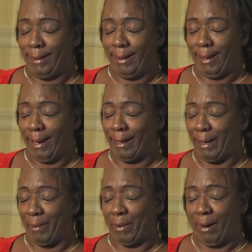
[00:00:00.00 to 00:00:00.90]
And
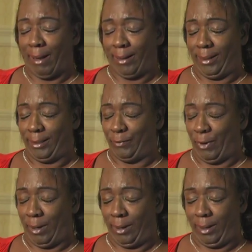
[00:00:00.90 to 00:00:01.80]
I kept calling his
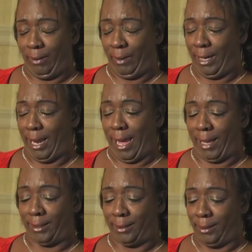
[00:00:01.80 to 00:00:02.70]
phone and he wouldn't
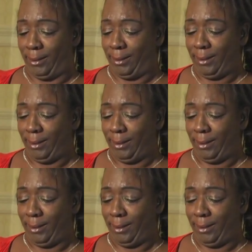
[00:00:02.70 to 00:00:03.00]
answer.